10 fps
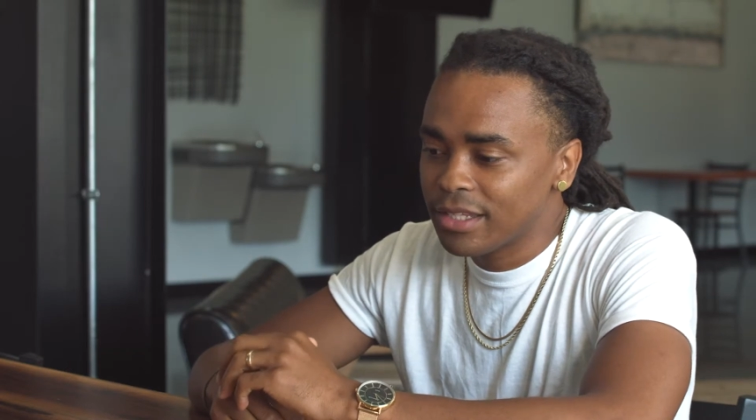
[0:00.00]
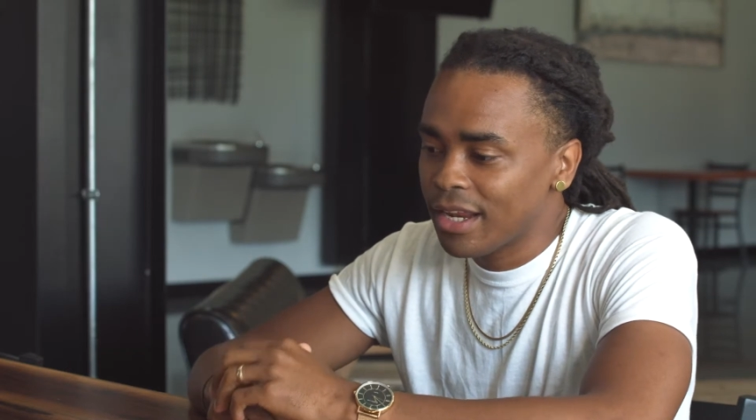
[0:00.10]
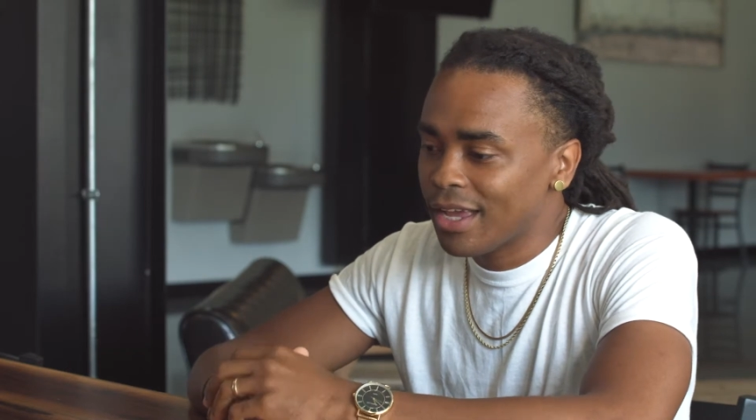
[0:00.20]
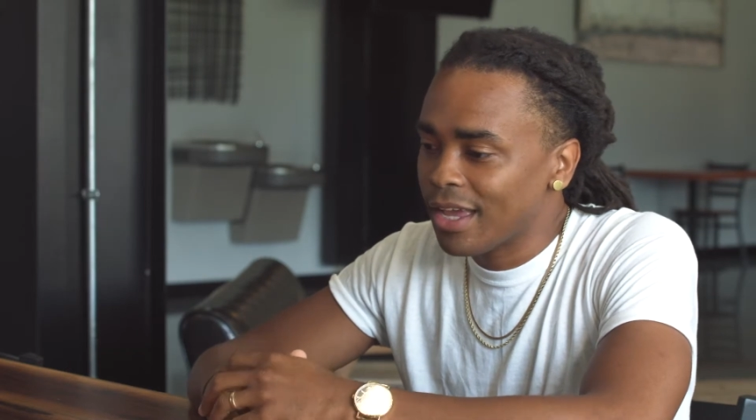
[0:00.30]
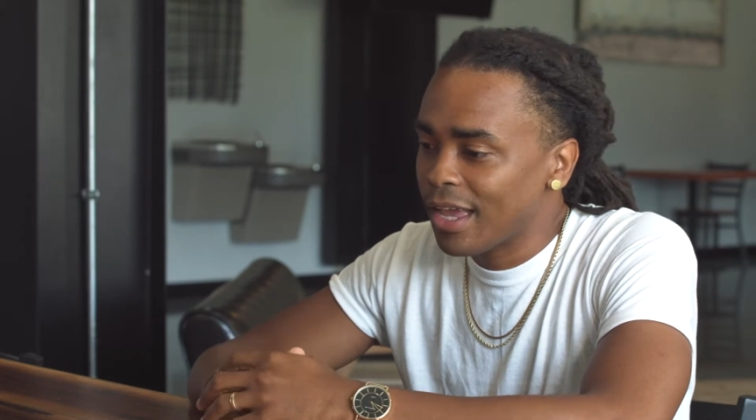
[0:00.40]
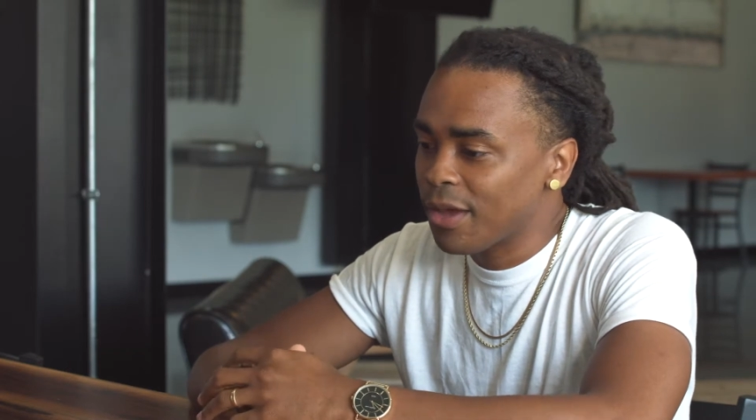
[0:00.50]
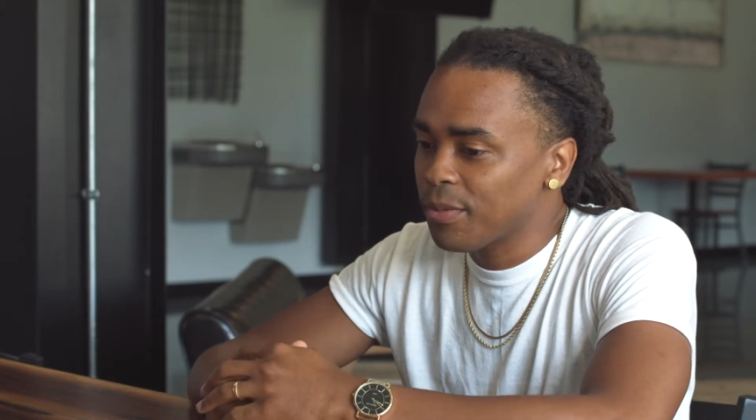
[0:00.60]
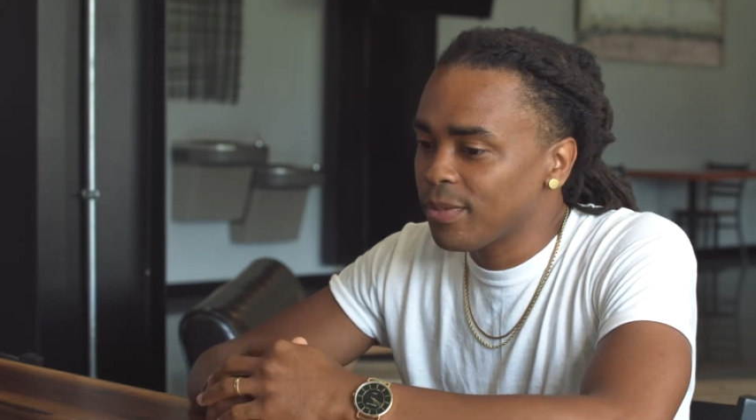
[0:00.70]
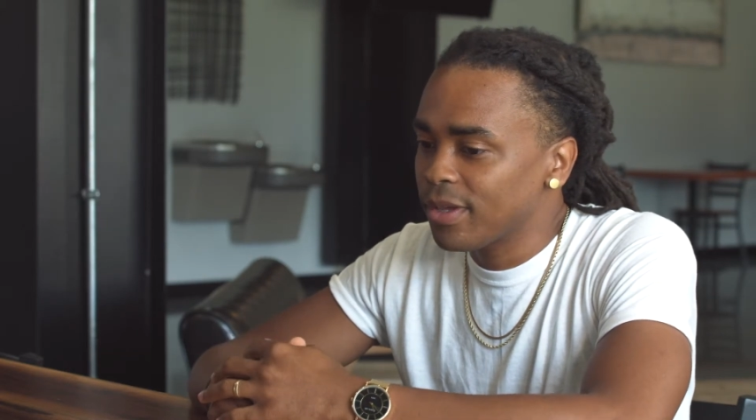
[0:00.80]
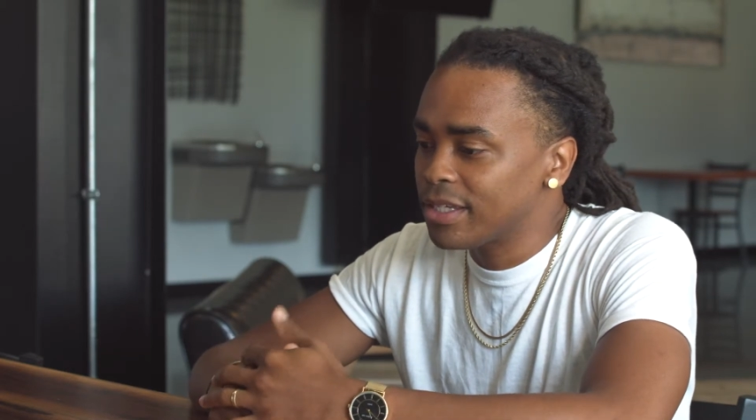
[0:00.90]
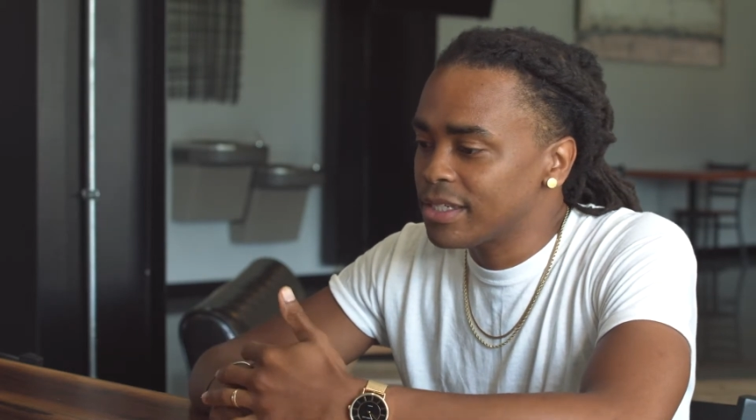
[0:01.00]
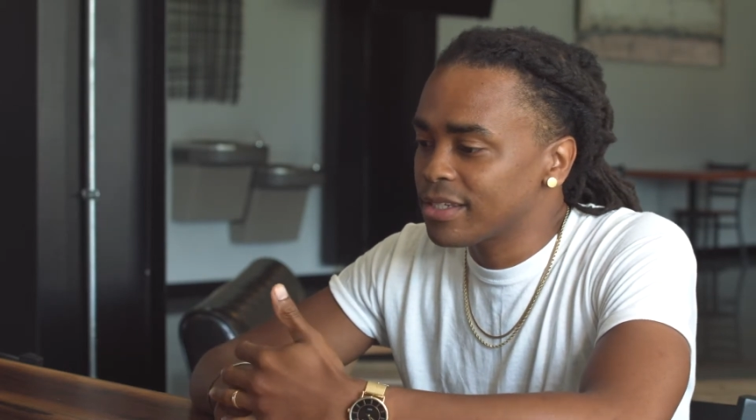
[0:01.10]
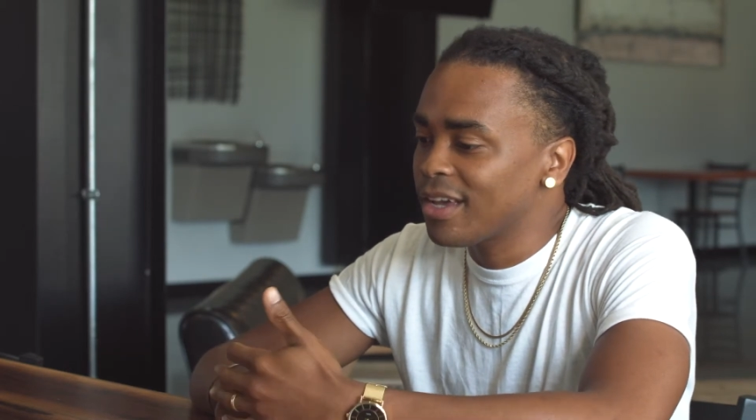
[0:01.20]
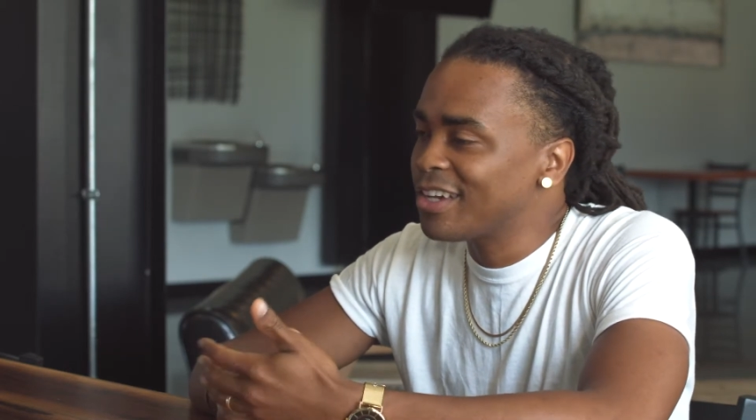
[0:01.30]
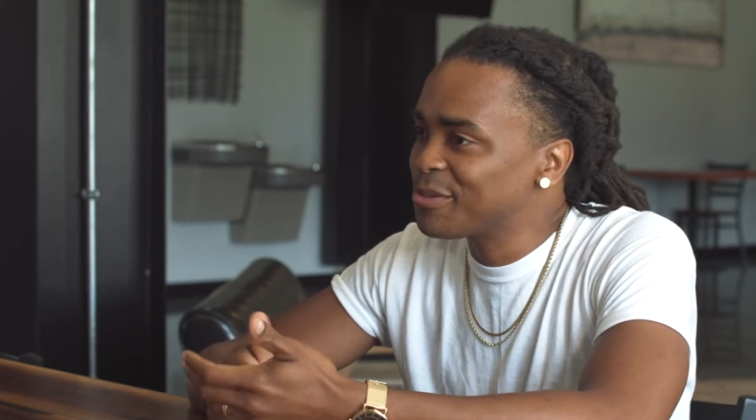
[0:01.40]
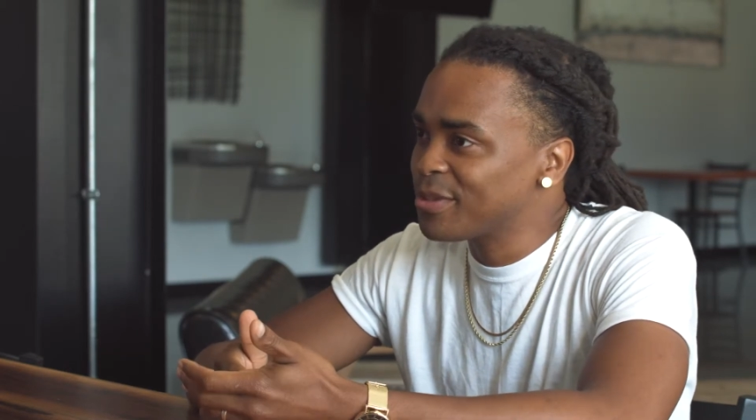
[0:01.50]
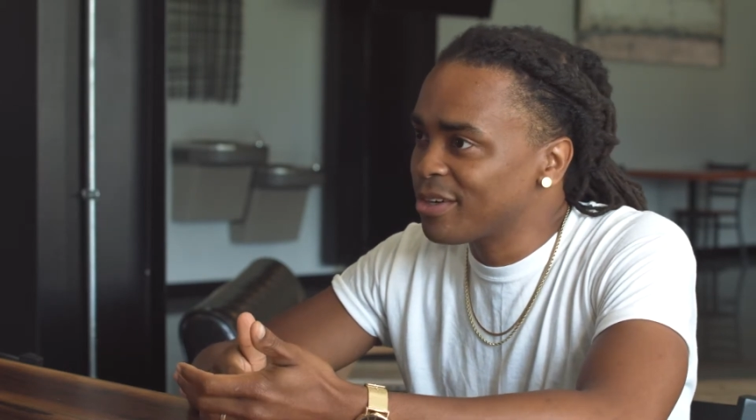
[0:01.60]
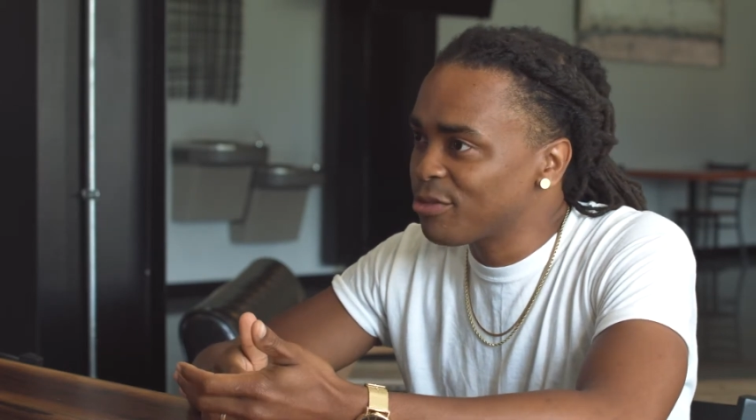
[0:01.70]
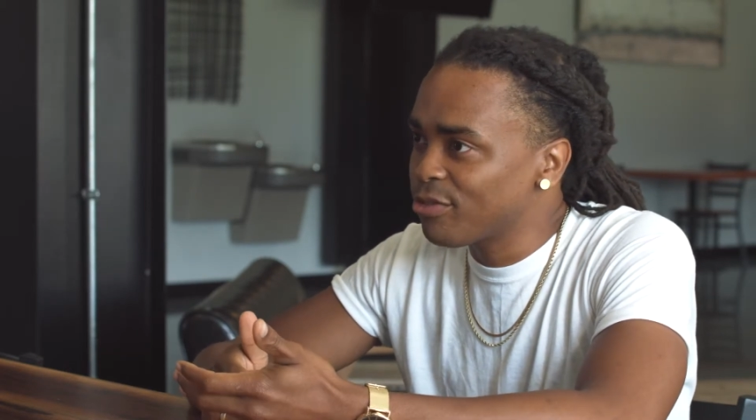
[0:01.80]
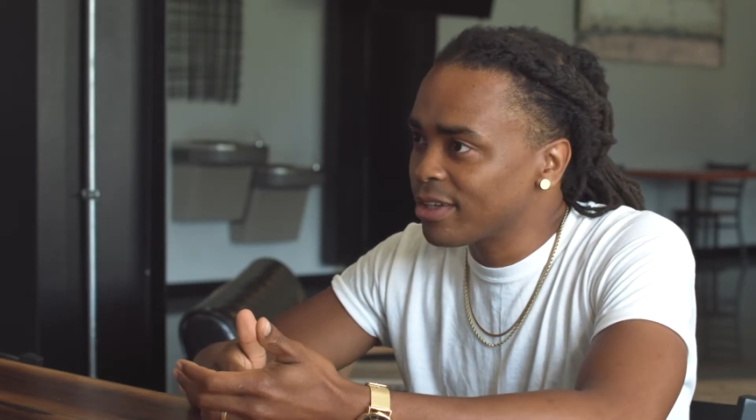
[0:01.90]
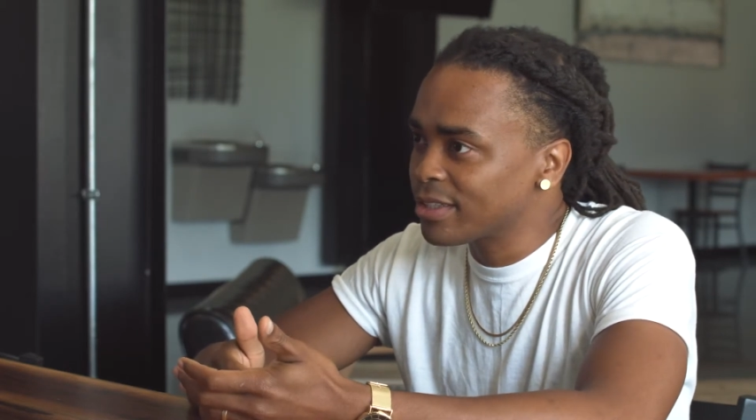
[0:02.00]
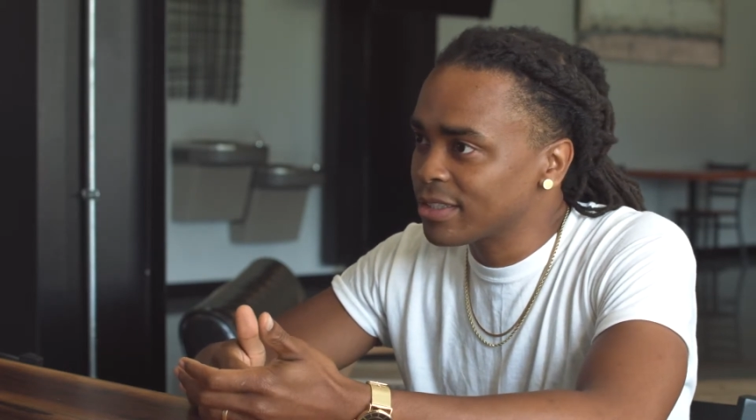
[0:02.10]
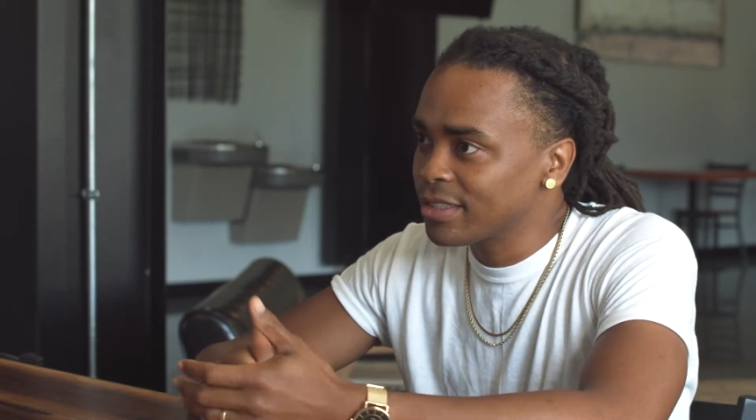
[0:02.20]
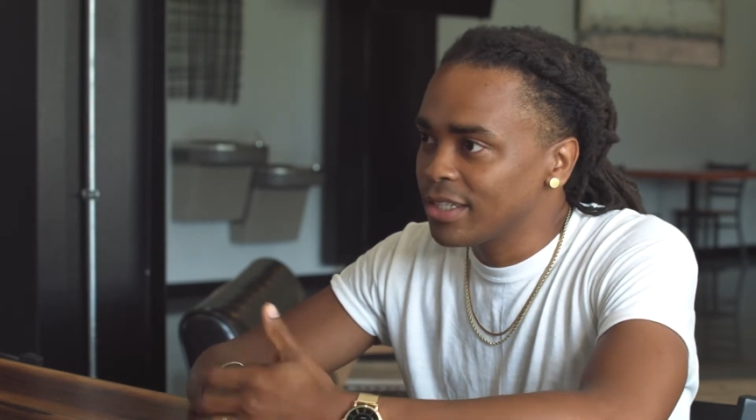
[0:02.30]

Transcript: that I am is a husband and a father,